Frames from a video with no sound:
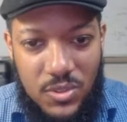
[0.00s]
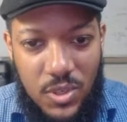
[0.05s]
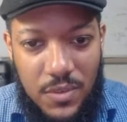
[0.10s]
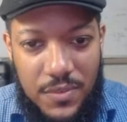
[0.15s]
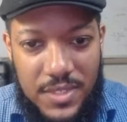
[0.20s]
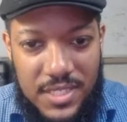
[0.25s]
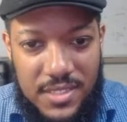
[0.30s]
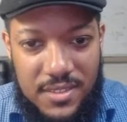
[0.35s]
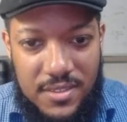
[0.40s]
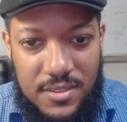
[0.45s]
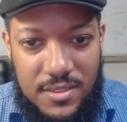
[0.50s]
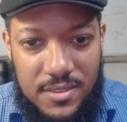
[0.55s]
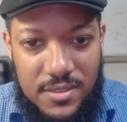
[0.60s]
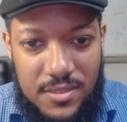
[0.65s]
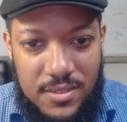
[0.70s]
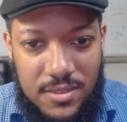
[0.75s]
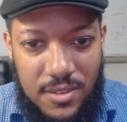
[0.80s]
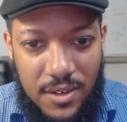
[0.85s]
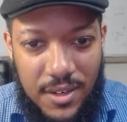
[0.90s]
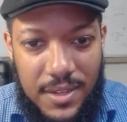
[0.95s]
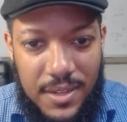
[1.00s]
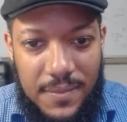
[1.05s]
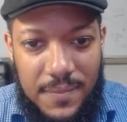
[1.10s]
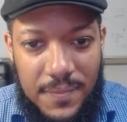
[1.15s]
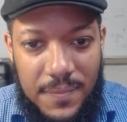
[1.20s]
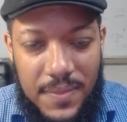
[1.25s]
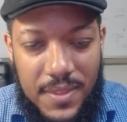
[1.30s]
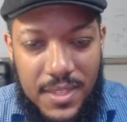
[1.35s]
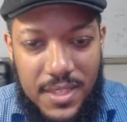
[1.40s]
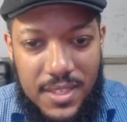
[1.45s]
inches, sorry.
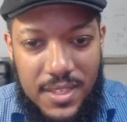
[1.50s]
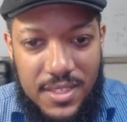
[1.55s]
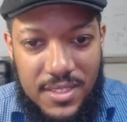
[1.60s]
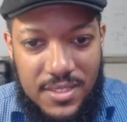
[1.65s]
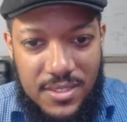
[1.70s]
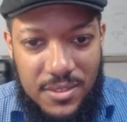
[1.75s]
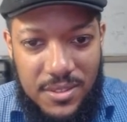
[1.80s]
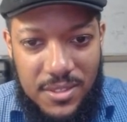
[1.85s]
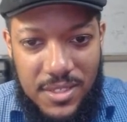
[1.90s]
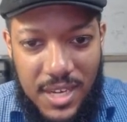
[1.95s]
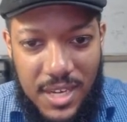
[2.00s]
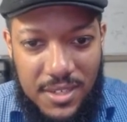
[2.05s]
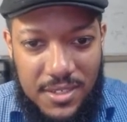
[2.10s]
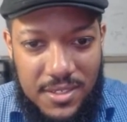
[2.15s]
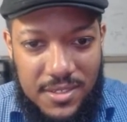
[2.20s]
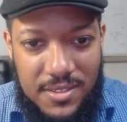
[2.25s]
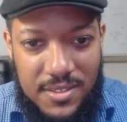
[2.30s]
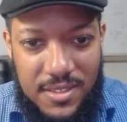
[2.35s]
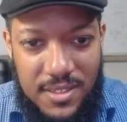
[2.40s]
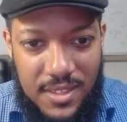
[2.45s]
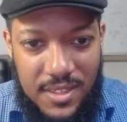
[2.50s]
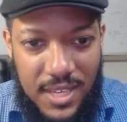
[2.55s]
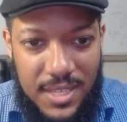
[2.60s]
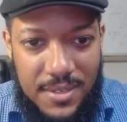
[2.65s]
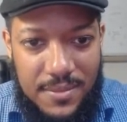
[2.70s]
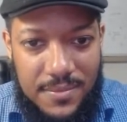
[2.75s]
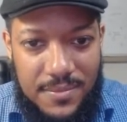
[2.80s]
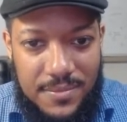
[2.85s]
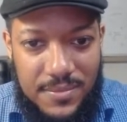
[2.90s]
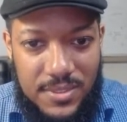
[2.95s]
So you're not going to see that.
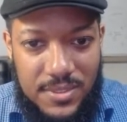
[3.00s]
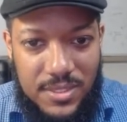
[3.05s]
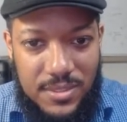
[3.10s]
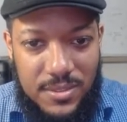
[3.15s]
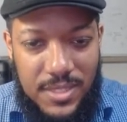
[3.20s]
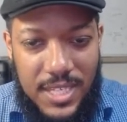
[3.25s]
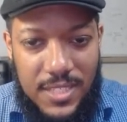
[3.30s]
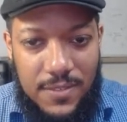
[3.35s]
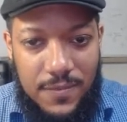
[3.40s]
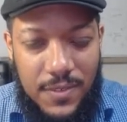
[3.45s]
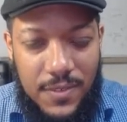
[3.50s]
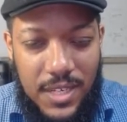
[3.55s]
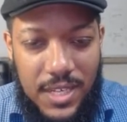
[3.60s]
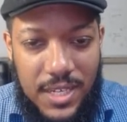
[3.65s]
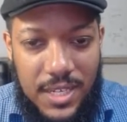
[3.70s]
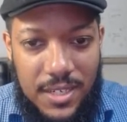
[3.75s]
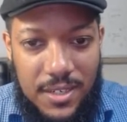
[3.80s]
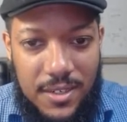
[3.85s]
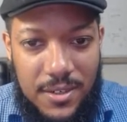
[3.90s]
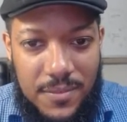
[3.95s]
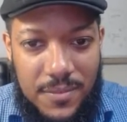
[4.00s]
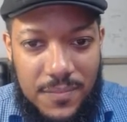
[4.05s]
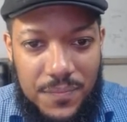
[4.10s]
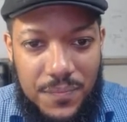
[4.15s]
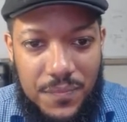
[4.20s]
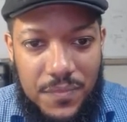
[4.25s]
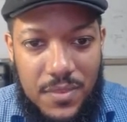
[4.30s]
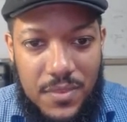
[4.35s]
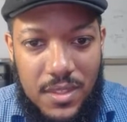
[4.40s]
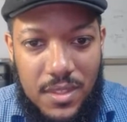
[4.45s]
So that's fine.
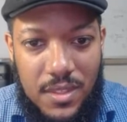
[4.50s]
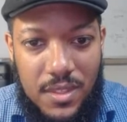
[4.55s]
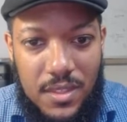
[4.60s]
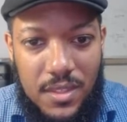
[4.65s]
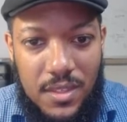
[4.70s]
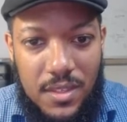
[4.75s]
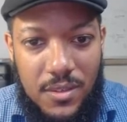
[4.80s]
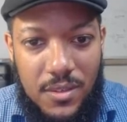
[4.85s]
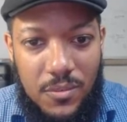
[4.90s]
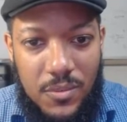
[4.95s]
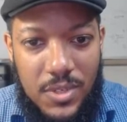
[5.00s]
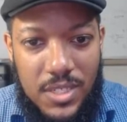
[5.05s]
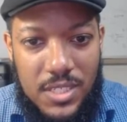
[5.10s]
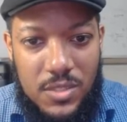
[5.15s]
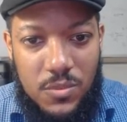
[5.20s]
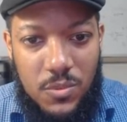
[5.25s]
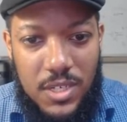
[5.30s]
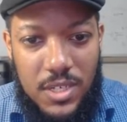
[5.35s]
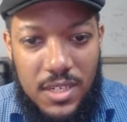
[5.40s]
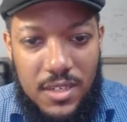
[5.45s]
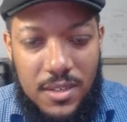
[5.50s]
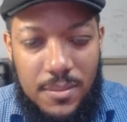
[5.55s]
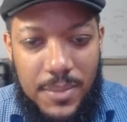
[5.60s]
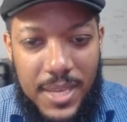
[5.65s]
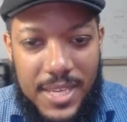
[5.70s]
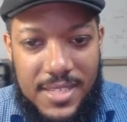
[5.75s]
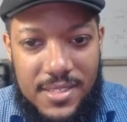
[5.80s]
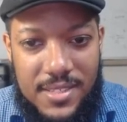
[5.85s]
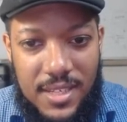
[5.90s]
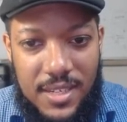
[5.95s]
We just wanted it
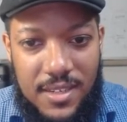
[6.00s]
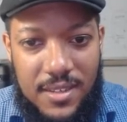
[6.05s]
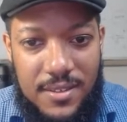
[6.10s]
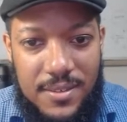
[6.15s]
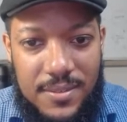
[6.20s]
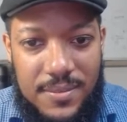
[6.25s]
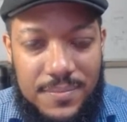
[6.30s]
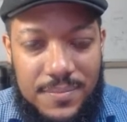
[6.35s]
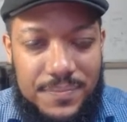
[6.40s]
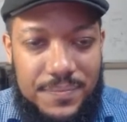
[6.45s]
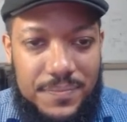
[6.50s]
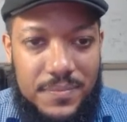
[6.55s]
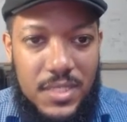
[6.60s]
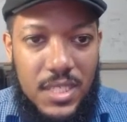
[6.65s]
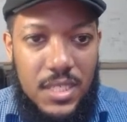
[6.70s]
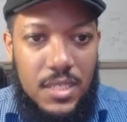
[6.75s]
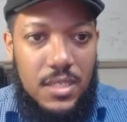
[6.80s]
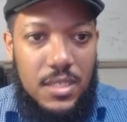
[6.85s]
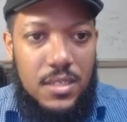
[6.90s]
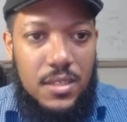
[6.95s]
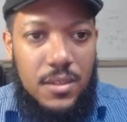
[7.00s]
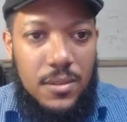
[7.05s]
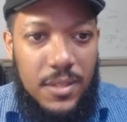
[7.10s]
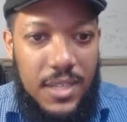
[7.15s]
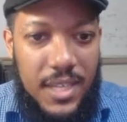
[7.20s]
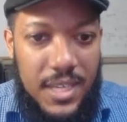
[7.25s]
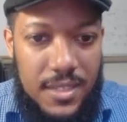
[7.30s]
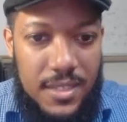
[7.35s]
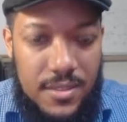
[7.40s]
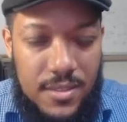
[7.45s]
basic.
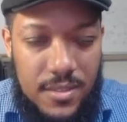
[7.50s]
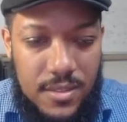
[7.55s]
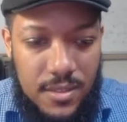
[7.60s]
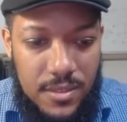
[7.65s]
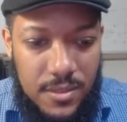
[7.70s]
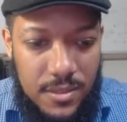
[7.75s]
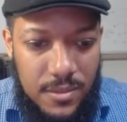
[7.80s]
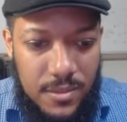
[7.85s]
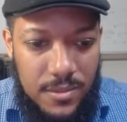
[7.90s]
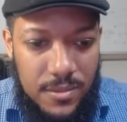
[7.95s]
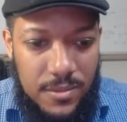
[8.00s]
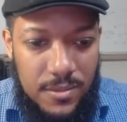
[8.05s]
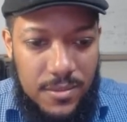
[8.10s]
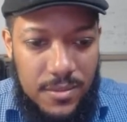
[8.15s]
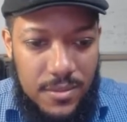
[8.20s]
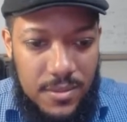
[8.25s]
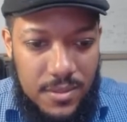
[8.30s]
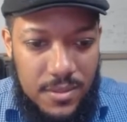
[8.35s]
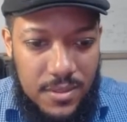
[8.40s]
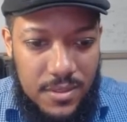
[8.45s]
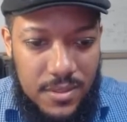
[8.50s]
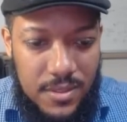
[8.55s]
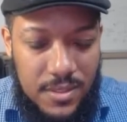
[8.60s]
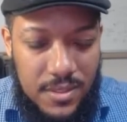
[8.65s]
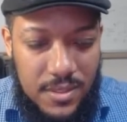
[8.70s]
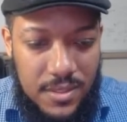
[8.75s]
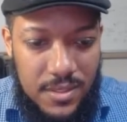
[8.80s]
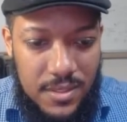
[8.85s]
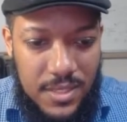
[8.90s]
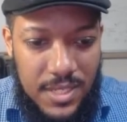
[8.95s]
Okay, so
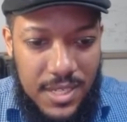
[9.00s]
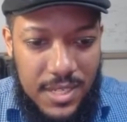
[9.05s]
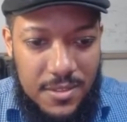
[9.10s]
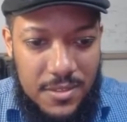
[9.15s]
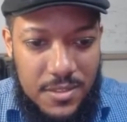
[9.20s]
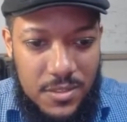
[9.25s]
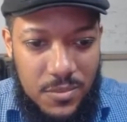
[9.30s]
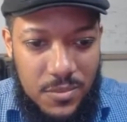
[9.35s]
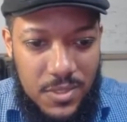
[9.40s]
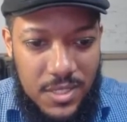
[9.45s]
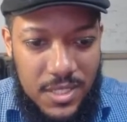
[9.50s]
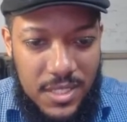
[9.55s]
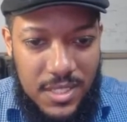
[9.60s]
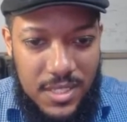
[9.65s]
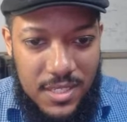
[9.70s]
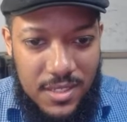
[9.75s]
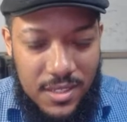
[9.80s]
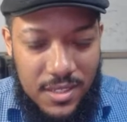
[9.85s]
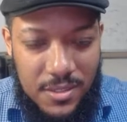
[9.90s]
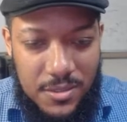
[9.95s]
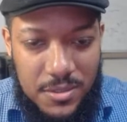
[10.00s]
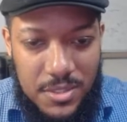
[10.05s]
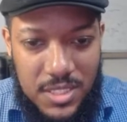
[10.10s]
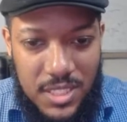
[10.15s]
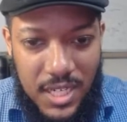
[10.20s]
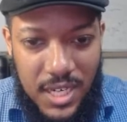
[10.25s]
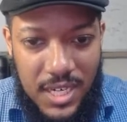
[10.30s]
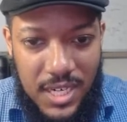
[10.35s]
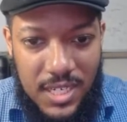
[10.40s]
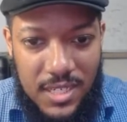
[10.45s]
now as we can go
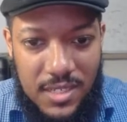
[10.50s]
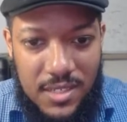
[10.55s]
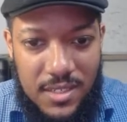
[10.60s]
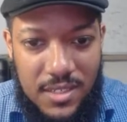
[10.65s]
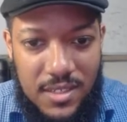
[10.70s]
shade it,